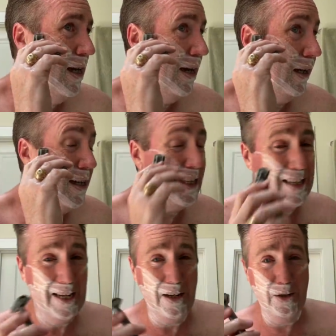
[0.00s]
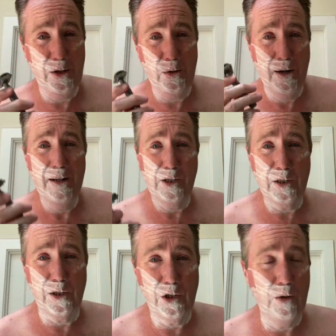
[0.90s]
unless I tell you,
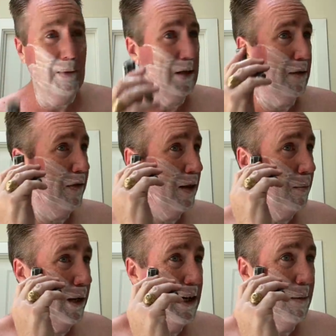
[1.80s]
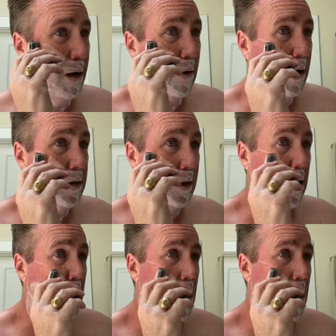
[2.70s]
just assume there's a feather blade in my razor.